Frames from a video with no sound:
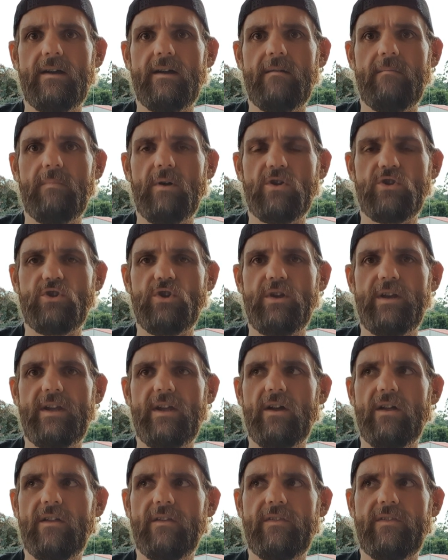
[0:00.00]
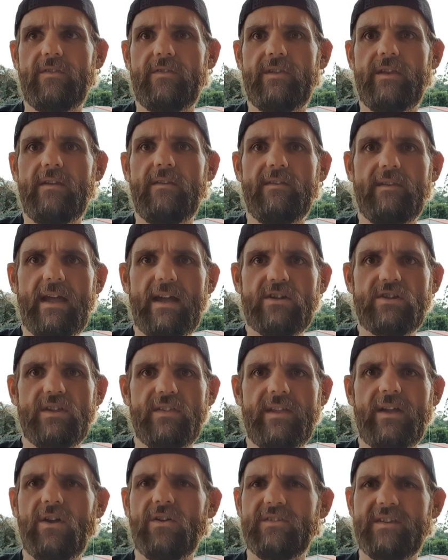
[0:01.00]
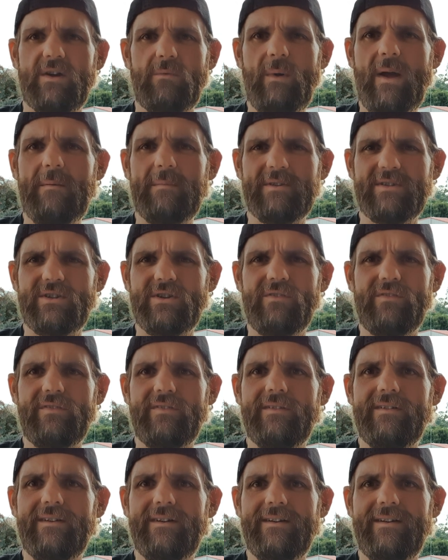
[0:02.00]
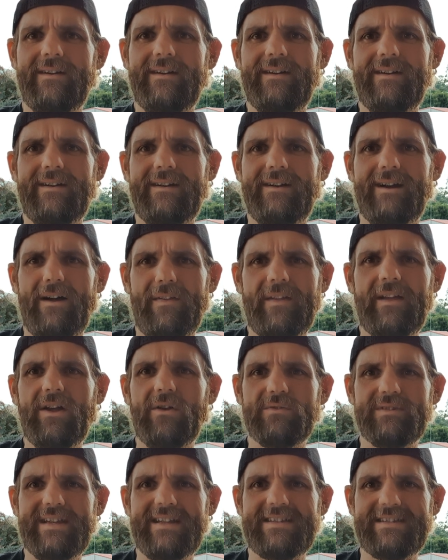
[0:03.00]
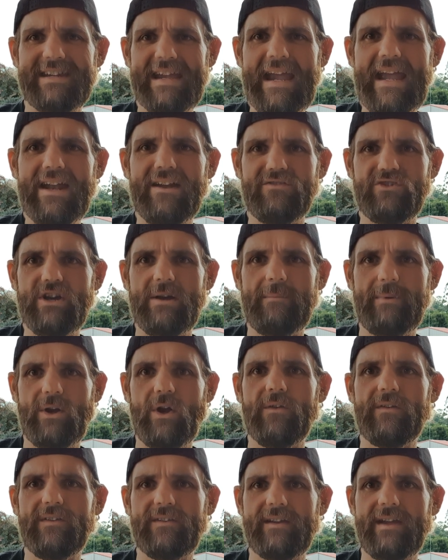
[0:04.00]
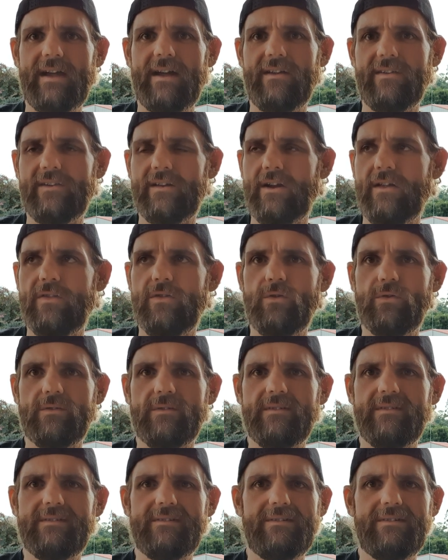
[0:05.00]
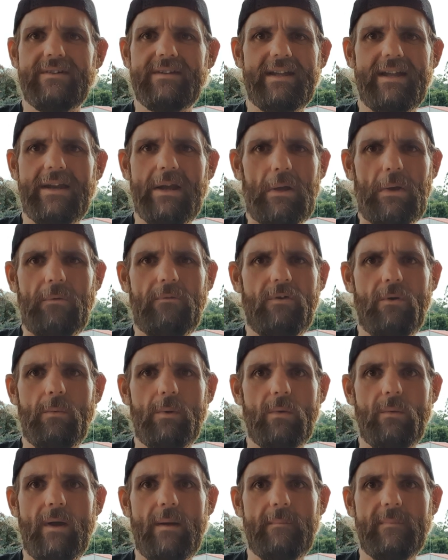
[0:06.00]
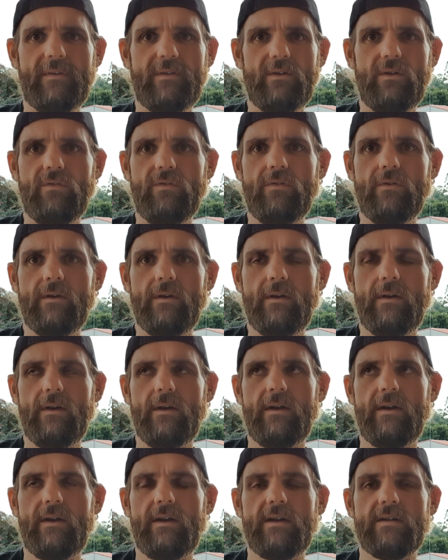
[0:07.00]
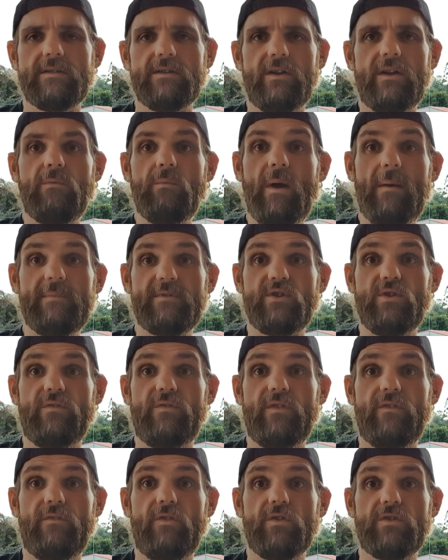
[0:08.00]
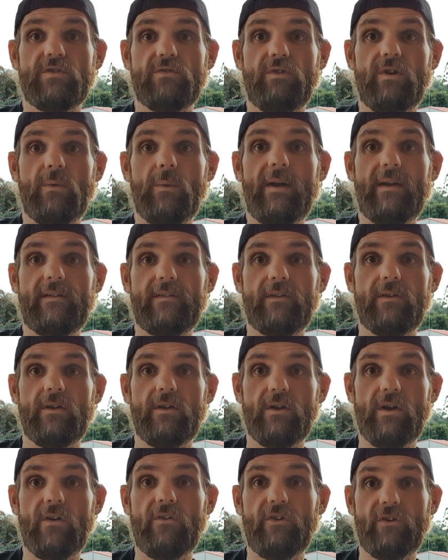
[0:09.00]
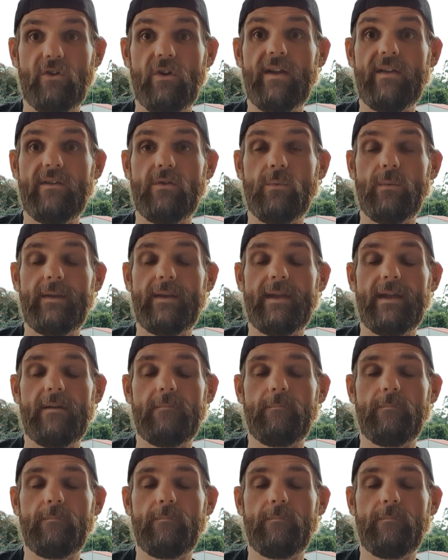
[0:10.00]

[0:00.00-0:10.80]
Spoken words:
my journey, I didn't actually think I was going to weigh myself. I think I was that scared of jumping on the scales that I thought, oh, I don't know if I want to weigh myself. So I didn't weigh myself for the first 3 weeks and I regret doing that.